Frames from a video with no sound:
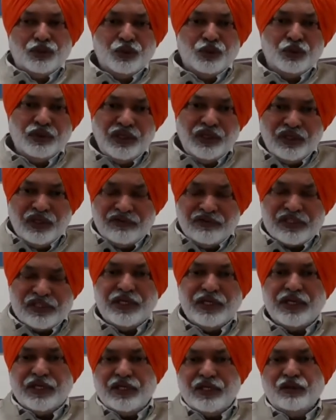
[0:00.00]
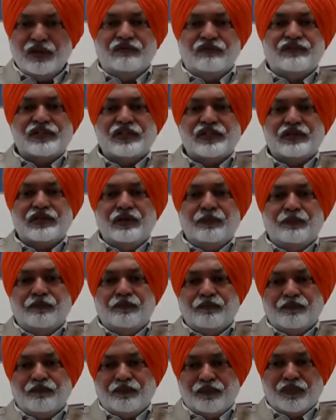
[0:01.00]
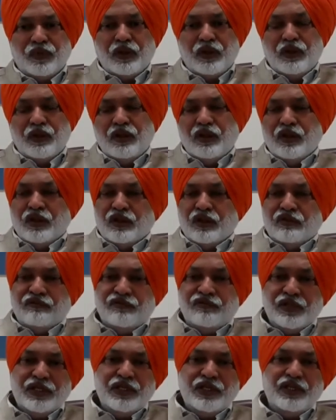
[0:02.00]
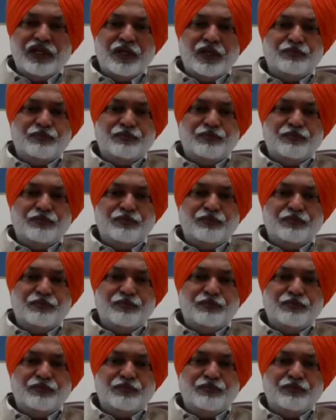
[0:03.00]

to the investigating officer within